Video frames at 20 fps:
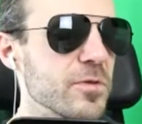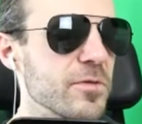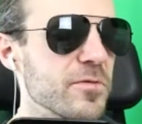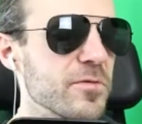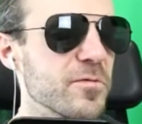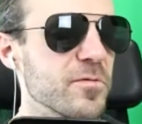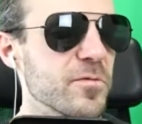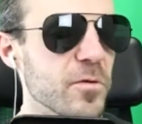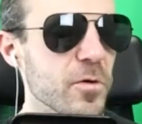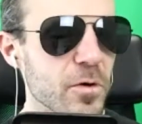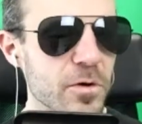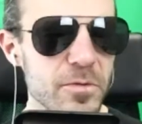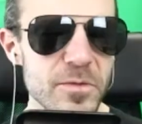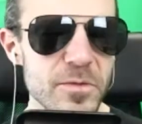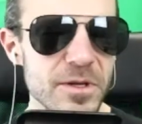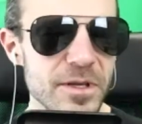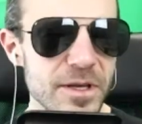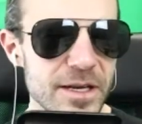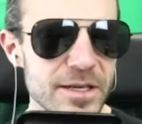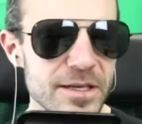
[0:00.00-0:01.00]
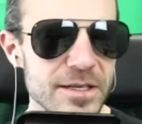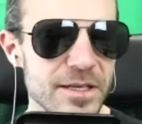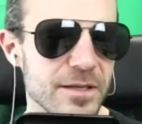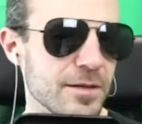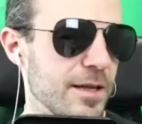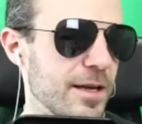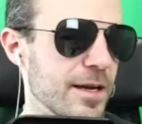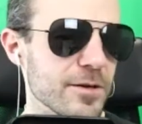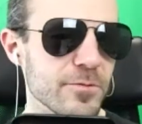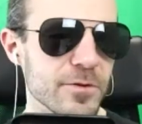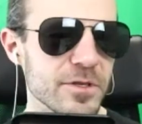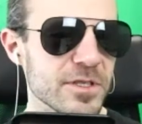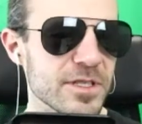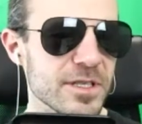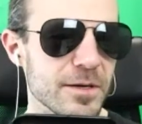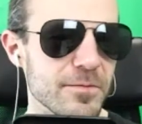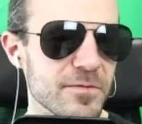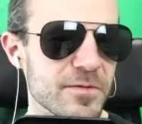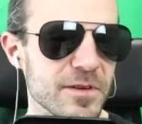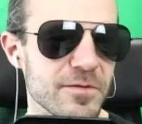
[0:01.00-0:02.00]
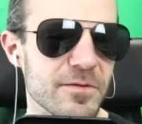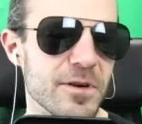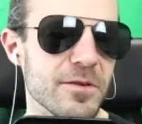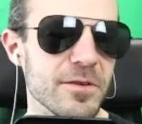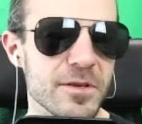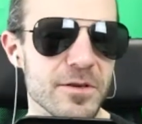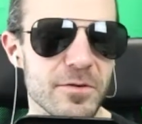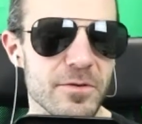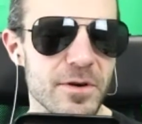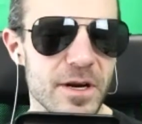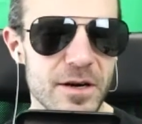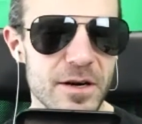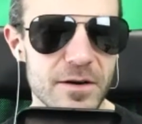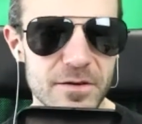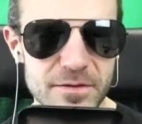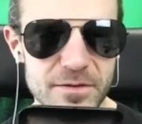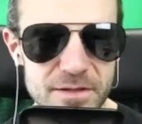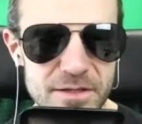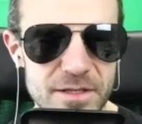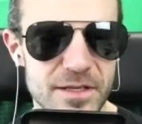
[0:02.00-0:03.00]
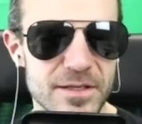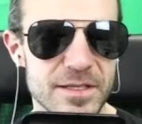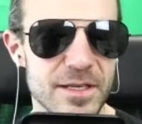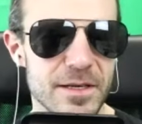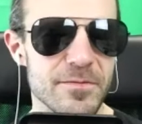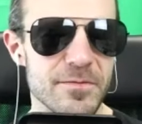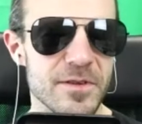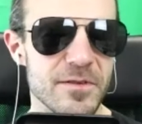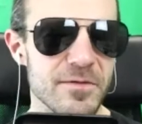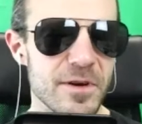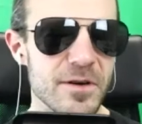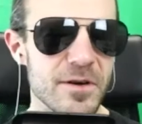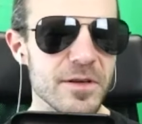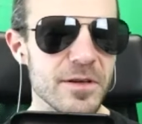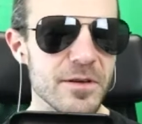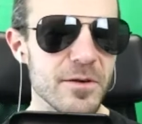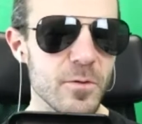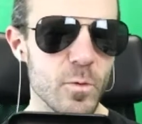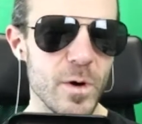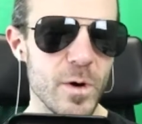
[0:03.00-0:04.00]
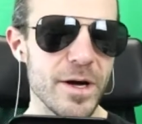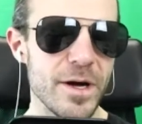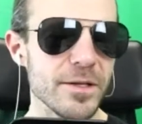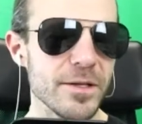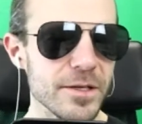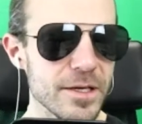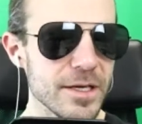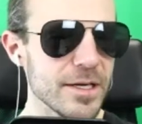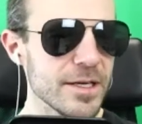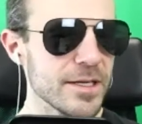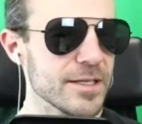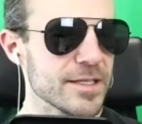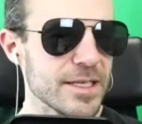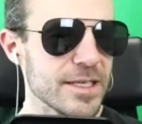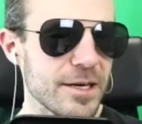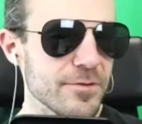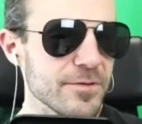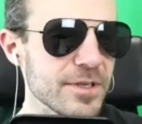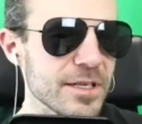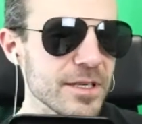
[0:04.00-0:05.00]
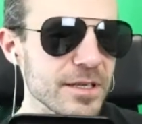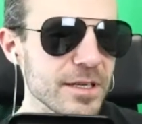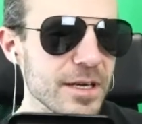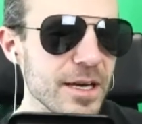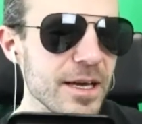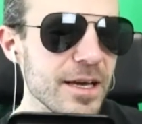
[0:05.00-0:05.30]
formulate in language something very coherent and something very well sounding.